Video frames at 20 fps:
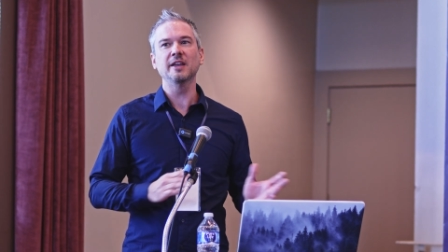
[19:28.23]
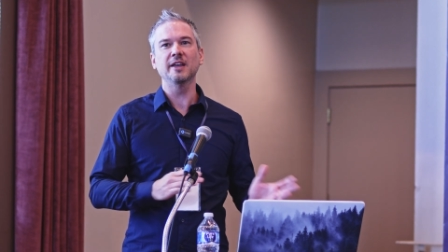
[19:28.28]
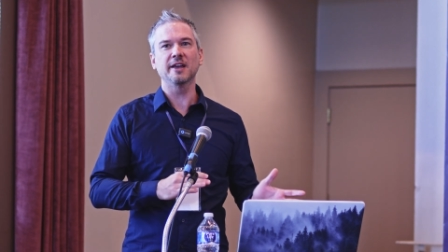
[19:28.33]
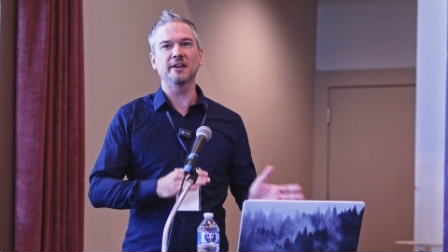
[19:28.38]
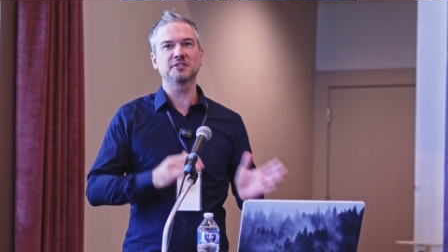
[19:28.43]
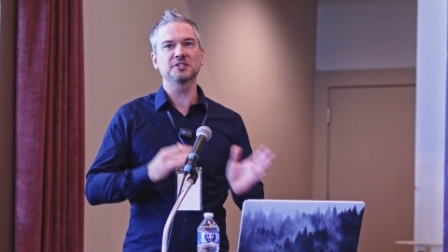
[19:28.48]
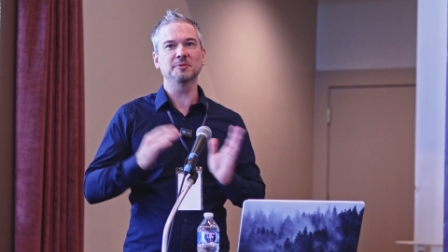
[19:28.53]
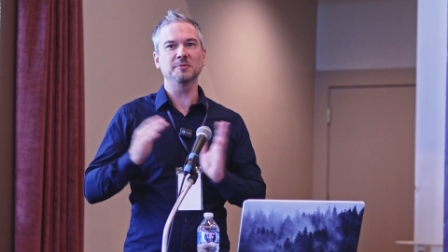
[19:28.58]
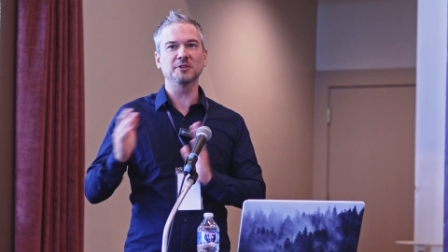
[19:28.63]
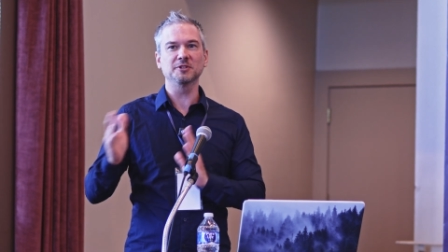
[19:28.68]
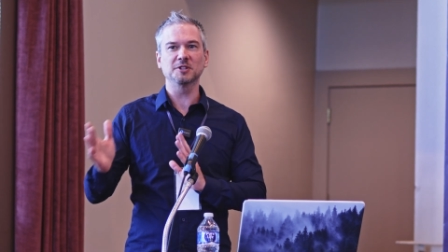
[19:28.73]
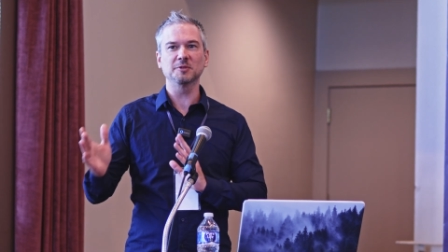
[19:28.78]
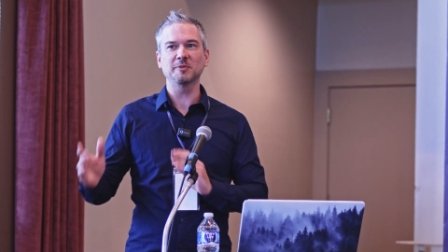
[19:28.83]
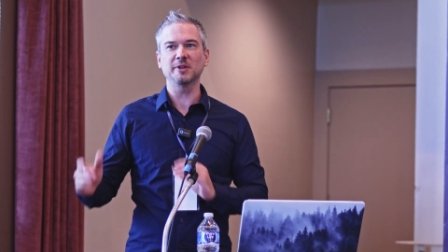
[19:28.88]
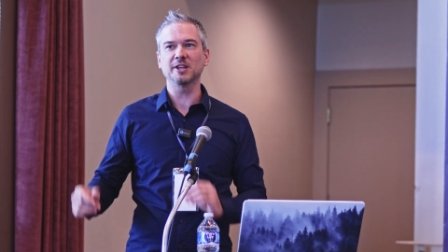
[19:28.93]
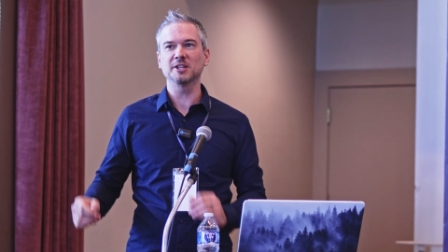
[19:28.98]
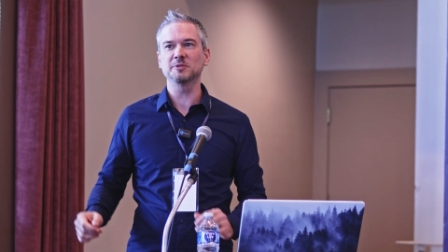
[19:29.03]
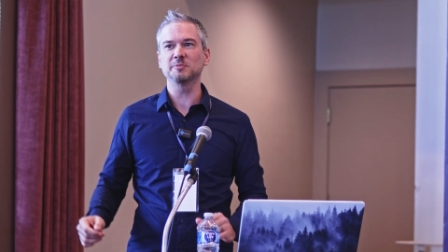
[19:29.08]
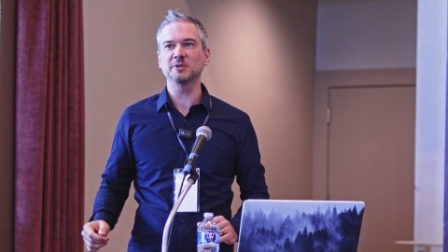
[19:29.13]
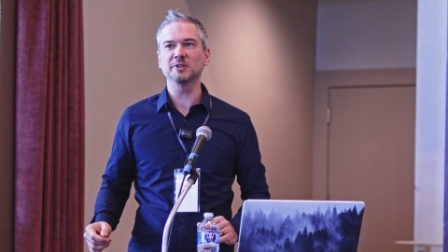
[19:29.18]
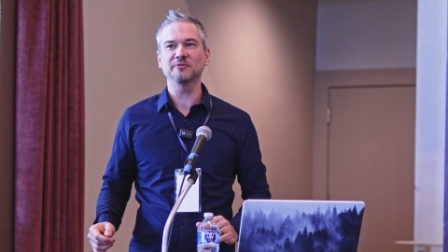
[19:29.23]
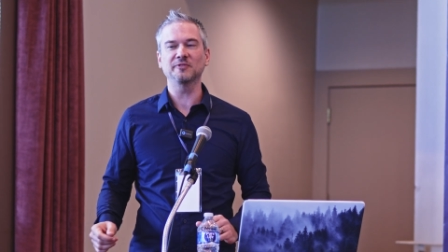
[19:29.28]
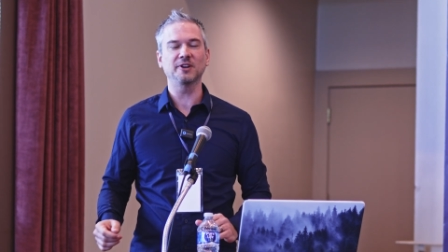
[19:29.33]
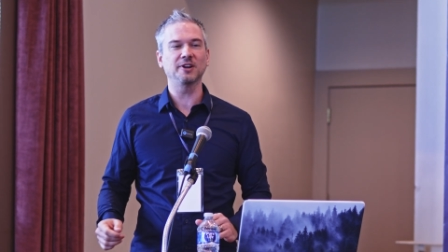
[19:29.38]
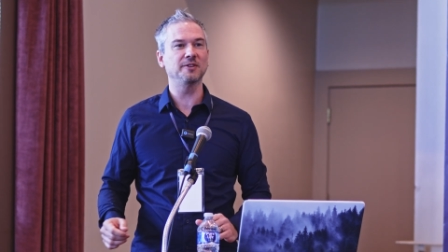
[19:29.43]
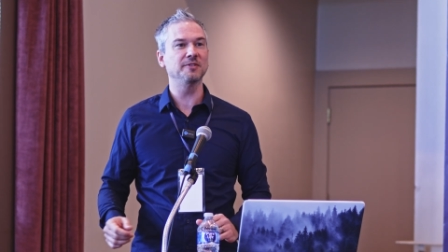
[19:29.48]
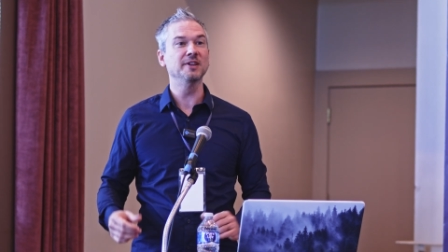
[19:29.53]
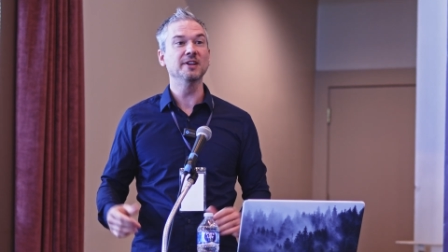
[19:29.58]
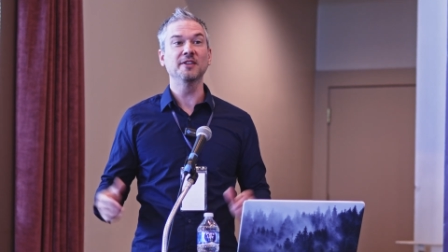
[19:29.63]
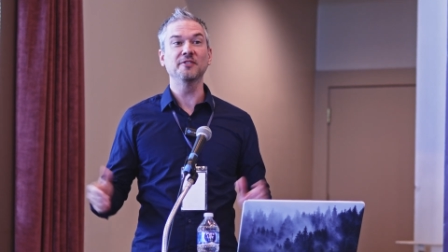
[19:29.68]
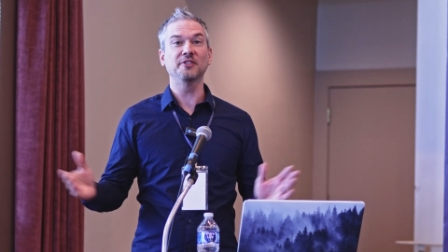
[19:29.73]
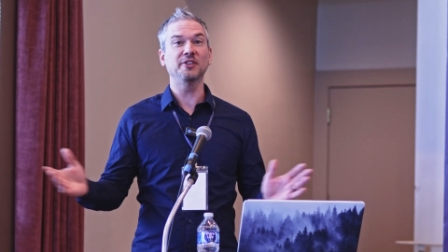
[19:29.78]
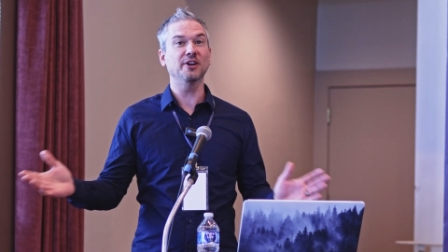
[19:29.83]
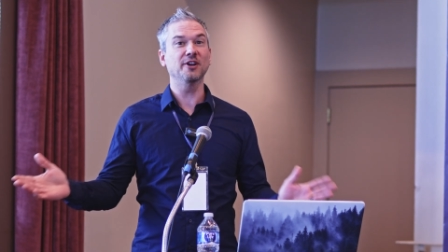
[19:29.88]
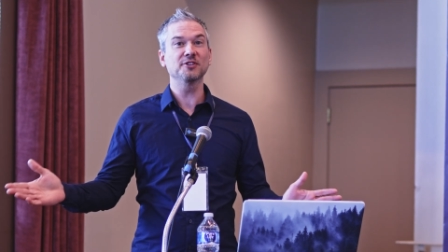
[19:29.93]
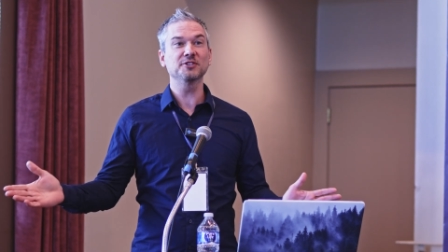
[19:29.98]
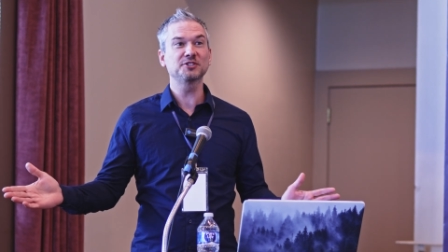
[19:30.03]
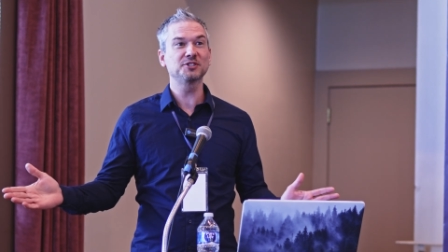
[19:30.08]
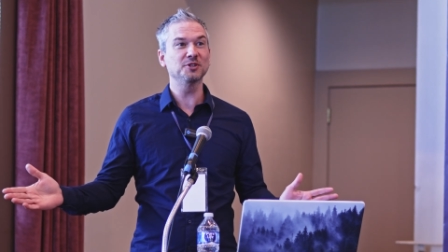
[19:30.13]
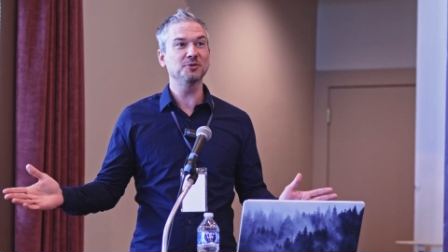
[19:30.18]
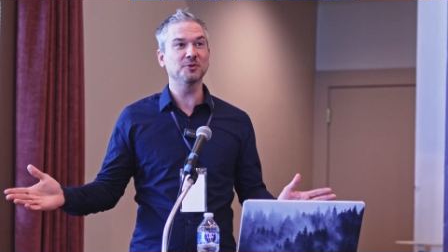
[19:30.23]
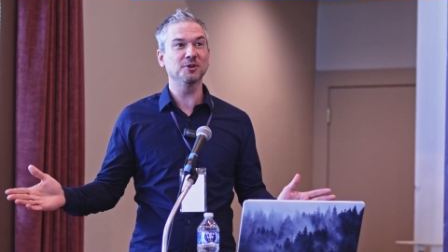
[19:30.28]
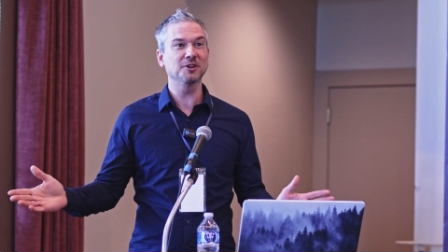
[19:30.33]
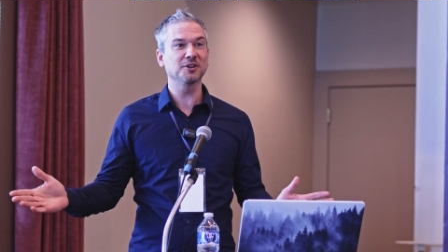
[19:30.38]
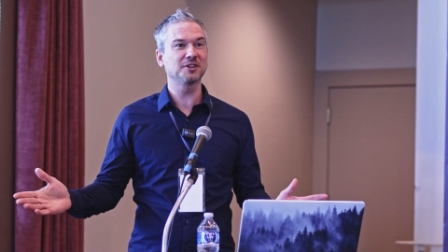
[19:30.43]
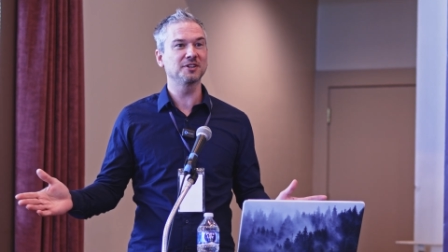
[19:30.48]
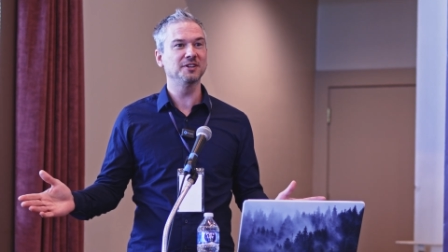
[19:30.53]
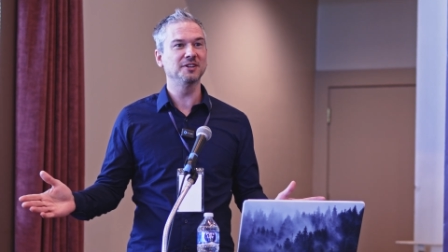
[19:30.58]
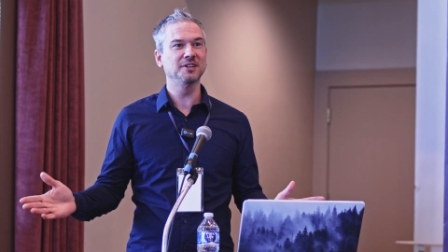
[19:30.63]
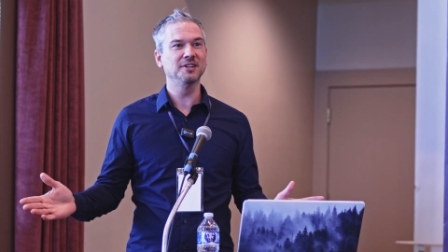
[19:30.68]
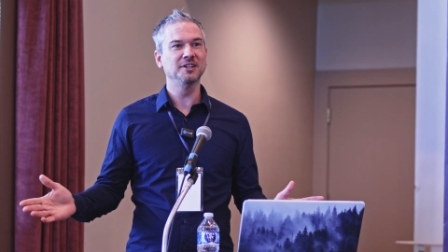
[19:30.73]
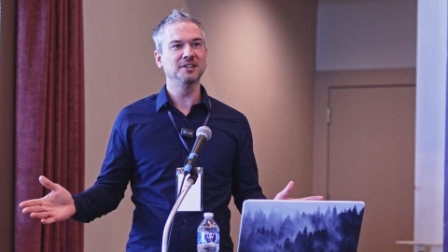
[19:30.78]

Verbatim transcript: XML to the PHP file. They all still work.